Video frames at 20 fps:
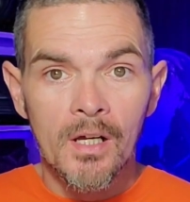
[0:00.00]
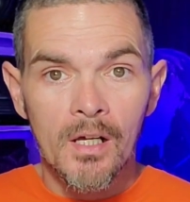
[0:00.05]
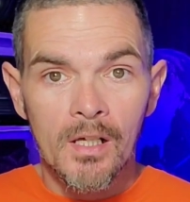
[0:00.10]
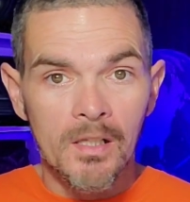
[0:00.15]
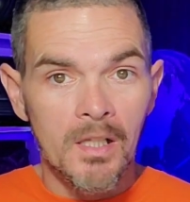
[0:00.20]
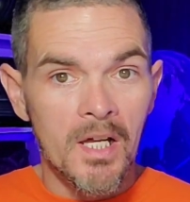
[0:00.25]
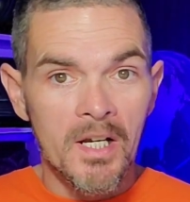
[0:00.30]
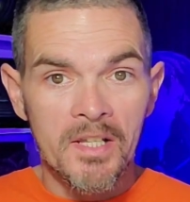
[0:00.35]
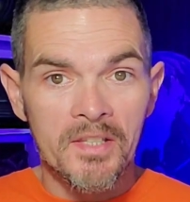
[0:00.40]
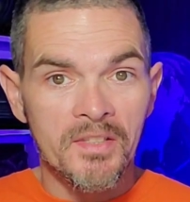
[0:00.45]
A
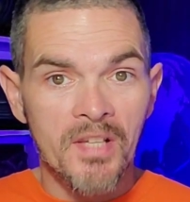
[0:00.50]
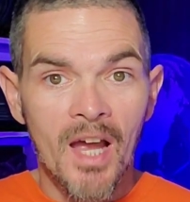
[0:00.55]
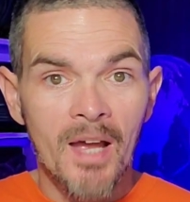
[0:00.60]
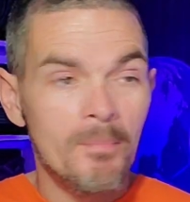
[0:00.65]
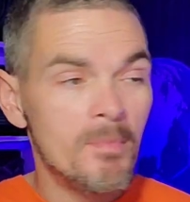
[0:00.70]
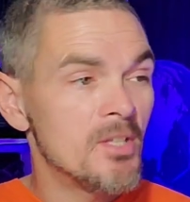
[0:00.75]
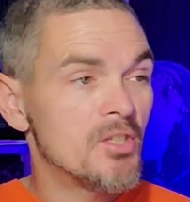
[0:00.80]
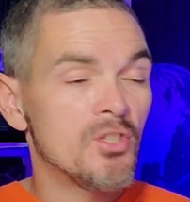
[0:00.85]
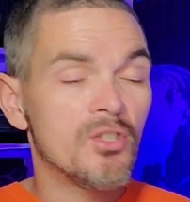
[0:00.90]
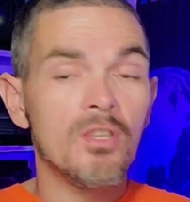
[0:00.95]
lot of
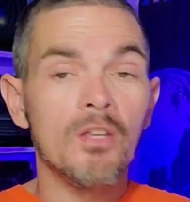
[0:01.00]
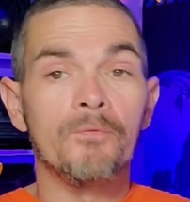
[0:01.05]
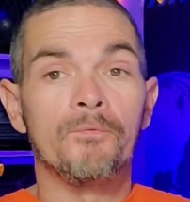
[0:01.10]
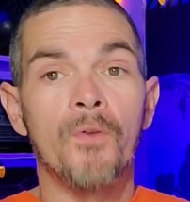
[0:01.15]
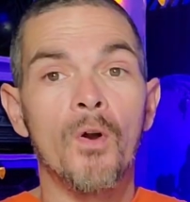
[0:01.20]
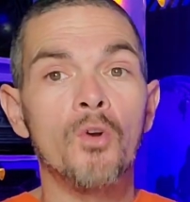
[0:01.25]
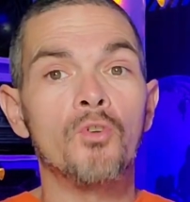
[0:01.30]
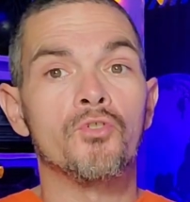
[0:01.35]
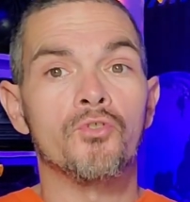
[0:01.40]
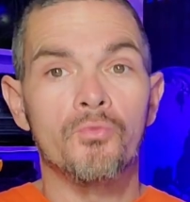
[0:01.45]
time, it's the
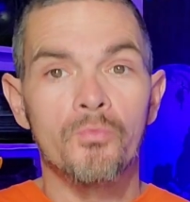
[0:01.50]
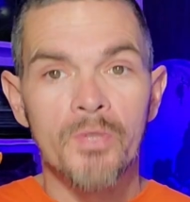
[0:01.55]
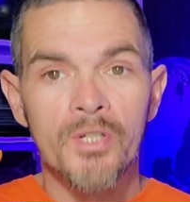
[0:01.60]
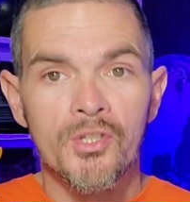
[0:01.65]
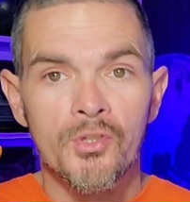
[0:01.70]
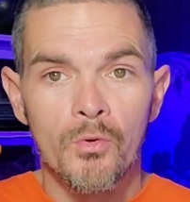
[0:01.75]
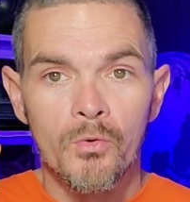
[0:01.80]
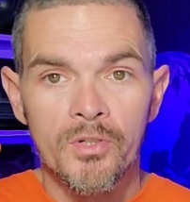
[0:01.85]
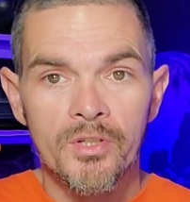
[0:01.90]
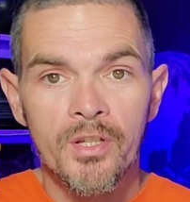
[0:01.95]
first
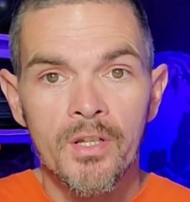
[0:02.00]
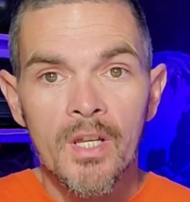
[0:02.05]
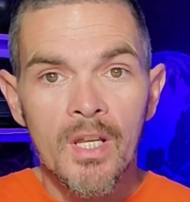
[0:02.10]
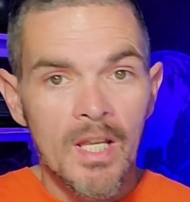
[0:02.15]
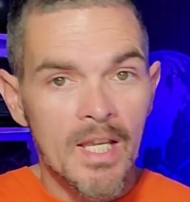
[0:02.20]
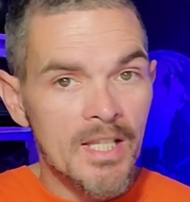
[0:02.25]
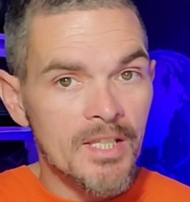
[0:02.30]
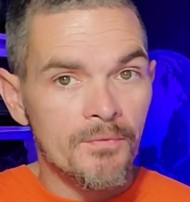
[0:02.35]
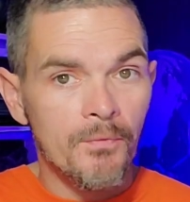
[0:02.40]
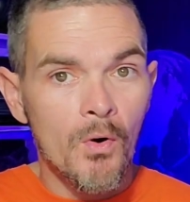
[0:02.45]
resort
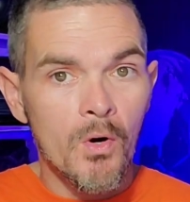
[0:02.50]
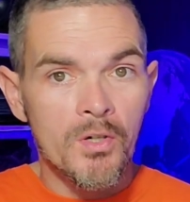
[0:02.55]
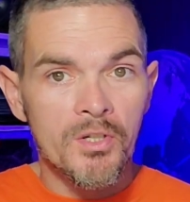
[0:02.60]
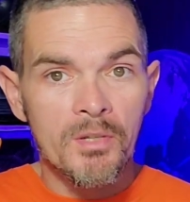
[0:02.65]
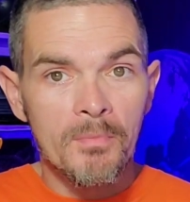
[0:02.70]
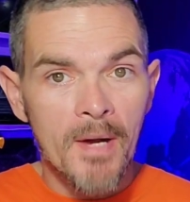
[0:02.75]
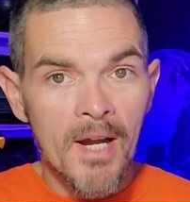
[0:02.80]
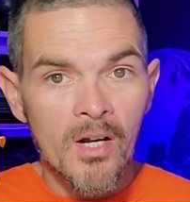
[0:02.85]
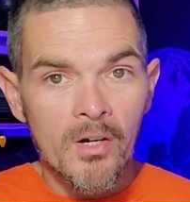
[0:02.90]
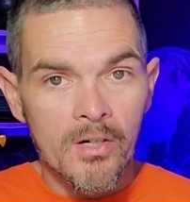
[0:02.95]
as far as
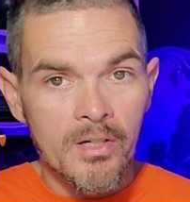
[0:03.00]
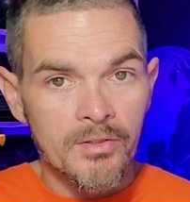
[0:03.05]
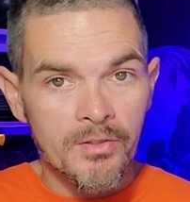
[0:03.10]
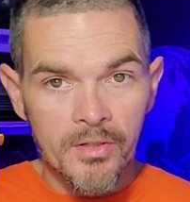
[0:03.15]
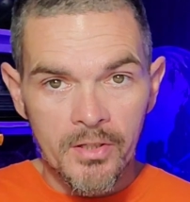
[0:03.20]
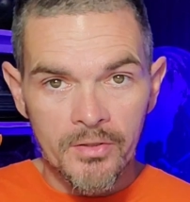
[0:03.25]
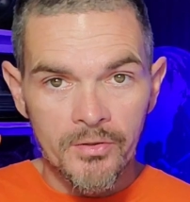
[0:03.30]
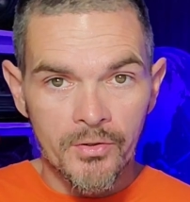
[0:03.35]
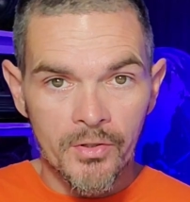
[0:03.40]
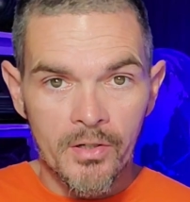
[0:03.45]
America
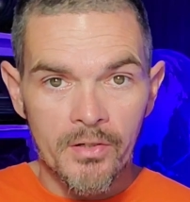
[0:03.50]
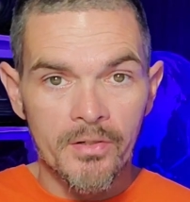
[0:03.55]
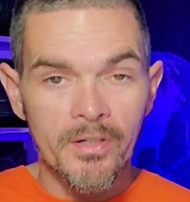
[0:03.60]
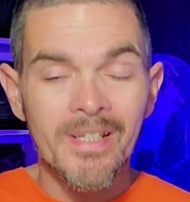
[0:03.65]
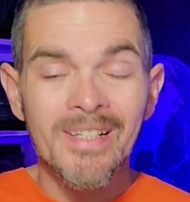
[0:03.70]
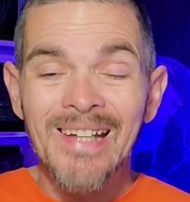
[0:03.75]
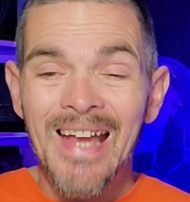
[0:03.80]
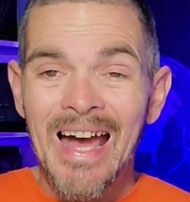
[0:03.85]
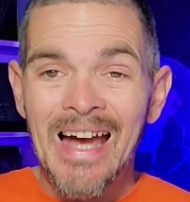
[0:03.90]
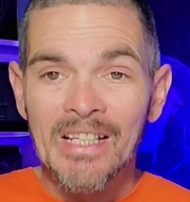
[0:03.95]
is concerned,
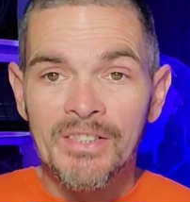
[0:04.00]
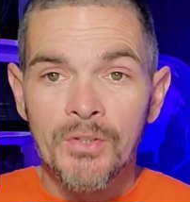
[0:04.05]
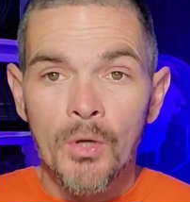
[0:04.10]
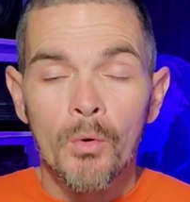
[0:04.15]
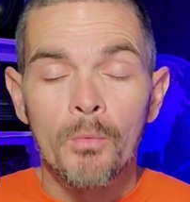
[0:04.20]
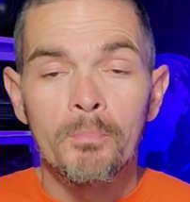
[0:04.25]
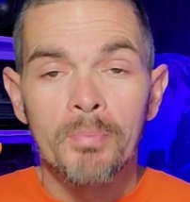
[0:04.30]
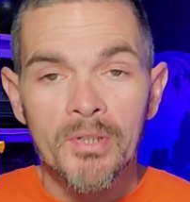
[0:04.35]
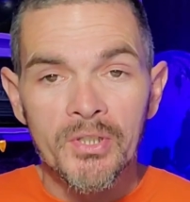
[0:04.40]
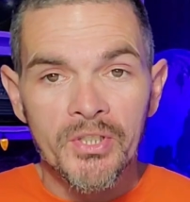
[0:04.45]
and I
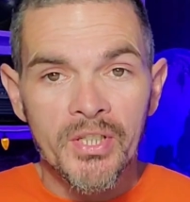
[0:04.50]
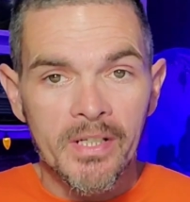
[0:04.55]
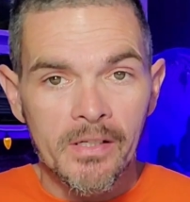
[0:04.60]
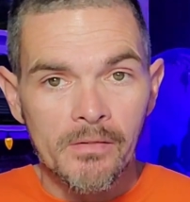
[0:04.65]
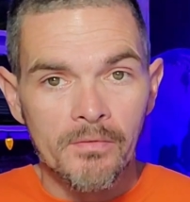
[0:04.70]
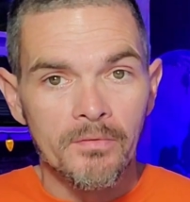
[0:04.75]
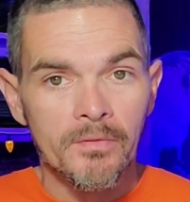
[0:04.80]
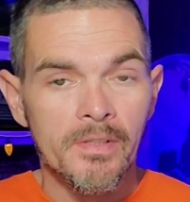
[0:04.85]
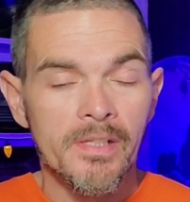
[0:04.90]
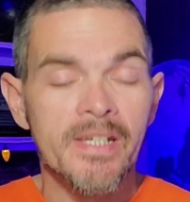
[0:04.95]
don't
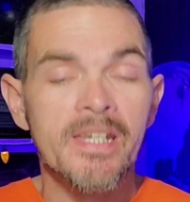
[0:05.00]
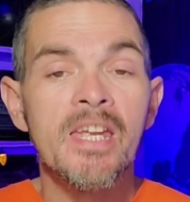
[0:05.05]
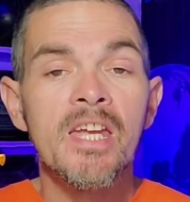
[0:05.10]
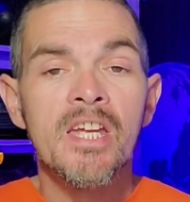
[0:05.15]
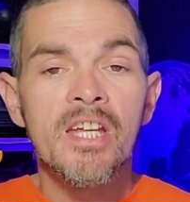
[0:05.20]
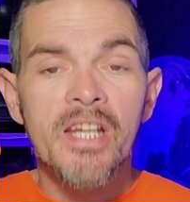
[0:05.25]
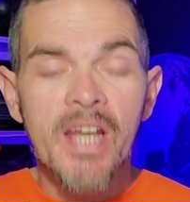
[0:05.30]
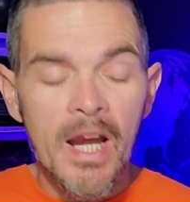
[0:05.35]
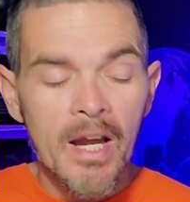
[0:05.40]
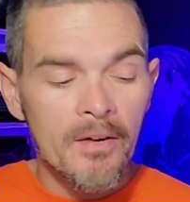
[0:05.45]
particularly
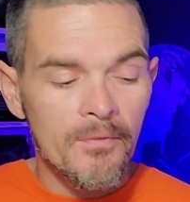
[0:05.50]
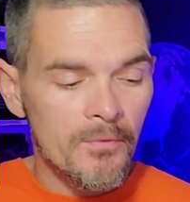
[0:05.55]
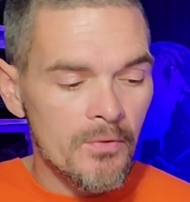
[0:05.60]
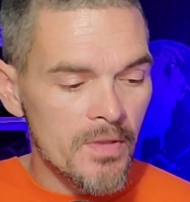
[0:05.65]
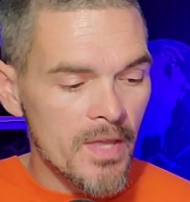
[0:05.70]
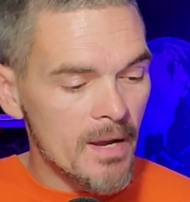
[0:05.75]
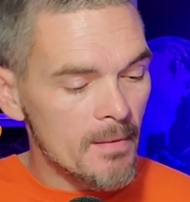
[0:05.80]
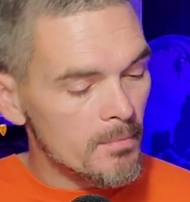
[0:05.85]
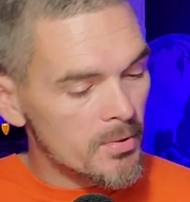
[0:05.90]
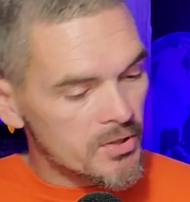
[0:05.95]
care for that.